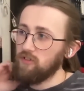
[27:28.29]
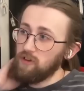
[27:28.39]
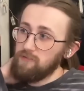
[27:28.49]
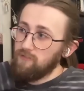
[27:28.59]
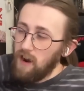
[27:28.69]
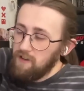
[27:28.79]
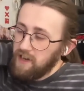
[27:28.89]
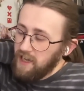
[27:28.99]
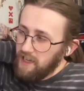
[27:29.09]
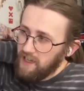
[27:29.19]
So
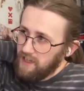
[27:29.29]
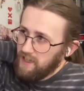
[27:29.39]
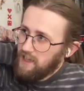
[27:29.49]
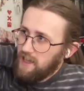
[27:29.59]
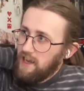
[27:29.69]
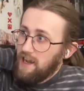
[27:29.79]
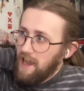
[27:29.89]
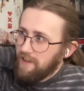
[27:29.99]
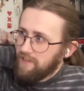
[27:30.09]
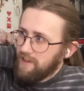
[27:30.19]
very
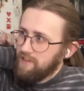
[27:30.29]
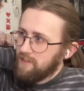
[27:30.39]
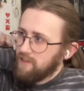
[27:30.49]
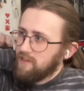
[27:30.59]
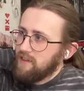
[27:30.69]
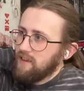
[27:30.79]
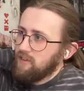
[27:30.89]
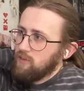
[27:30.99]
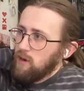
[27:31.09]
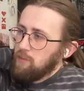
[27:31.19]
late into the
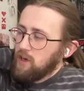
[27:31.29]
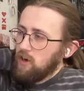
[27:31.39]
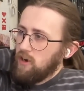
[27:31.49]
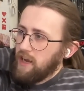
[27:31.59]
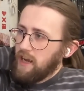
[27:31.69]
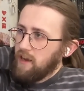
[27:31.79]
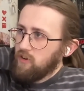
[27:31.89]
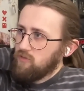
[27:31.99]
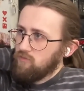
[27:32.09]
season where we got a